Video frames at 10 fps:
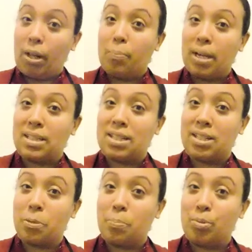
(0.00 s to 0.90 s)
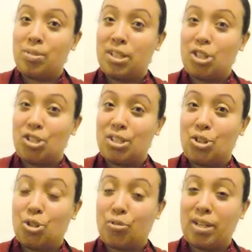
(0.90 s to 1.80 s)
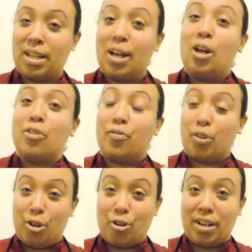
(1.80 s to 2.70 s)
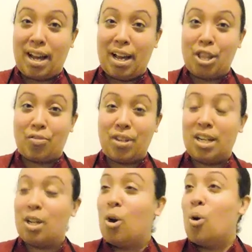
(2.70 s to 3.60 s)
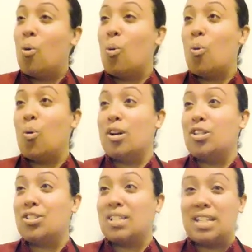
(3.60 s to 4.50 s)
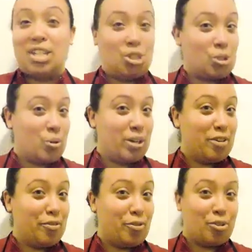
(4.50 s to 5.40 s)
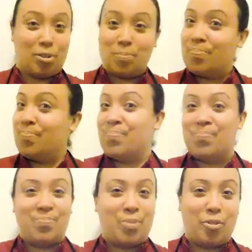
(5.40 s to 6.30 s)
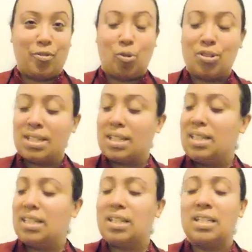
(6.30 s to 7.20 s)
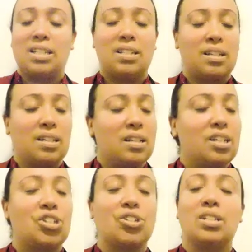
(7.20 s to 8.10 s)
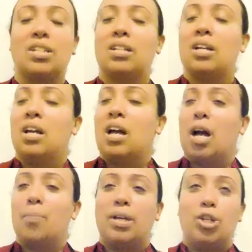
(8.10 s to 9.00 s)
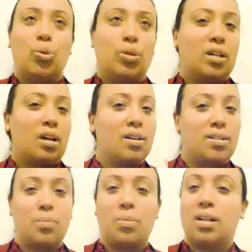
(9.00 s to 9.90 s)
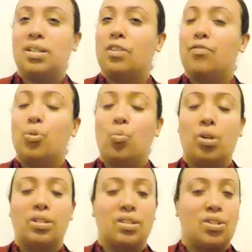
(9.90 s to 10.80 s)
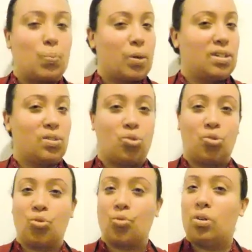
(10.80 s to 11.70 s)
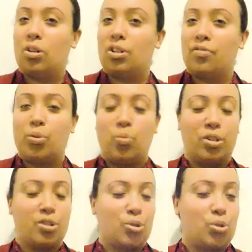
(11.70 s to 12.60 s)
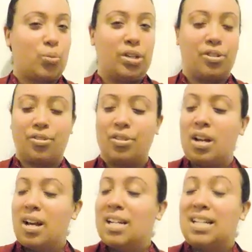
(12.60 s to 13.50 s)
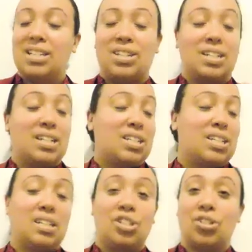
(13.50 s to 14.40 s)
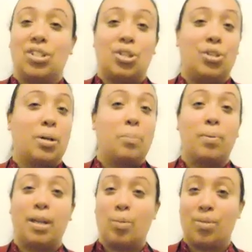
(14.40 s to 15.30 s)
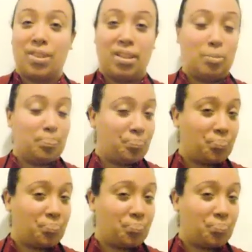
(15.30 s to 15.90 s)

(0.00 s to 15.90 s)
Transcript: Make this simple, delicious drink for your gathering or just enjoy it for the fall season. It's delicious. I mean, you can customize it if you want the spices stronger, if you want it sweeter. It's delicious and you can play with it